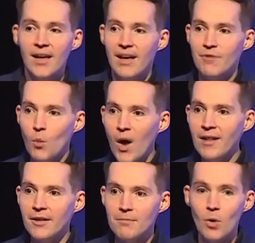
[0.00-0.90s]
If you want
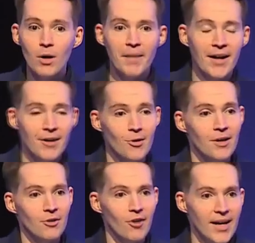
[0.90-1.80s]
to learn more about how you
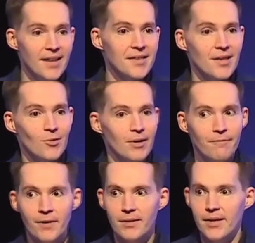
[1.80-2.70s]
can create a
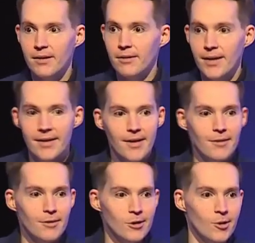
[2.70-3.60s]
sensory-friendly
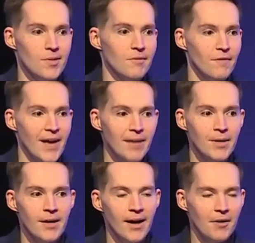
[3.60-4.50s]
inclusive event,
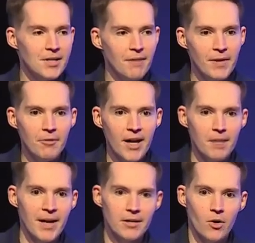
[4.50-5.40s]
I would definitely
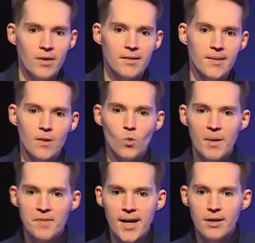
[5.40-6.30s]
recommend going to this
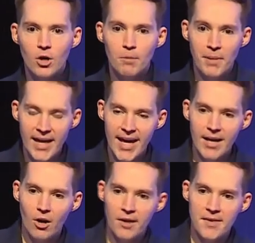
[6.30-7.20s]
website called
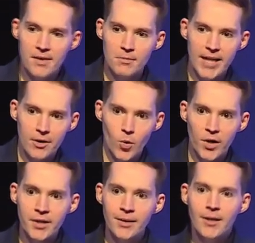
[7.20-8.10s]

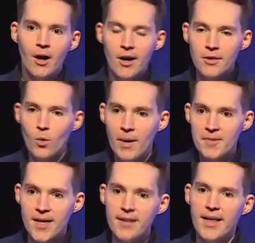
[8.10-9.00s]
paautism.org. On their
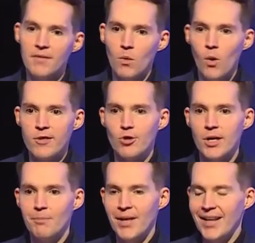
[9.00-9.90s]
website, they have a
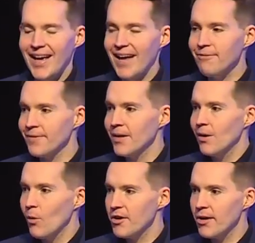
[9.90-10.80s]
one-sheet PDF
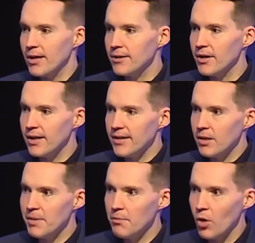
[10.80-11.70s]
where you could learn a little
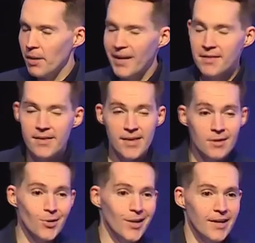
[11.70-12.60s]
bit more about the
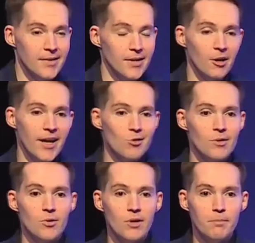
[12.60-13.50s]
sensory
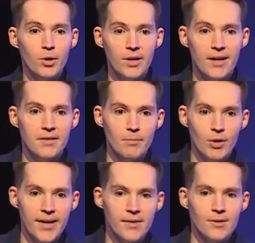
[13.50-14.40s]
considerations you could put into
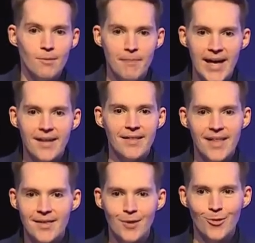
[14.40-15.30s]
place to make
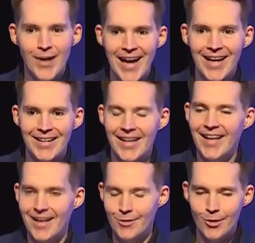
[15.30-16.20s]
this a reality
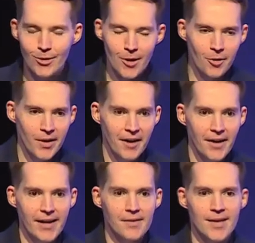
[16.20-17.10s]
in your local
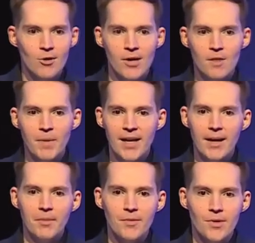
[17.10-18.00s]
area, such as being
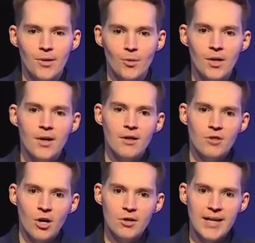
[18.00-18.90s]
able to
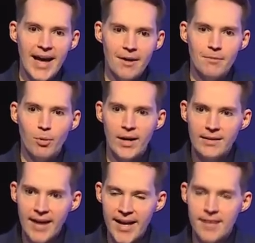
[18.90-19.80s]
turn down bright
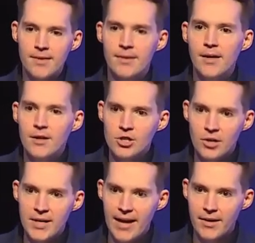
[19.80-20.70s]
lights,
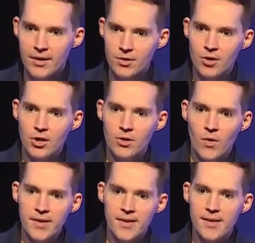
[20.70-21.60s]
turn down external
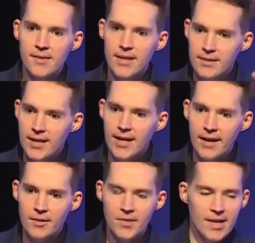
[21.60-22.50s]
noises, and the
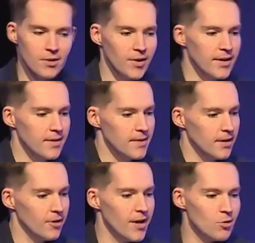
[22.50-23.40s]
other sensory
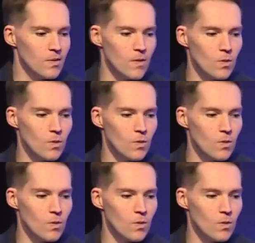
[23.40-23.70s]
considerations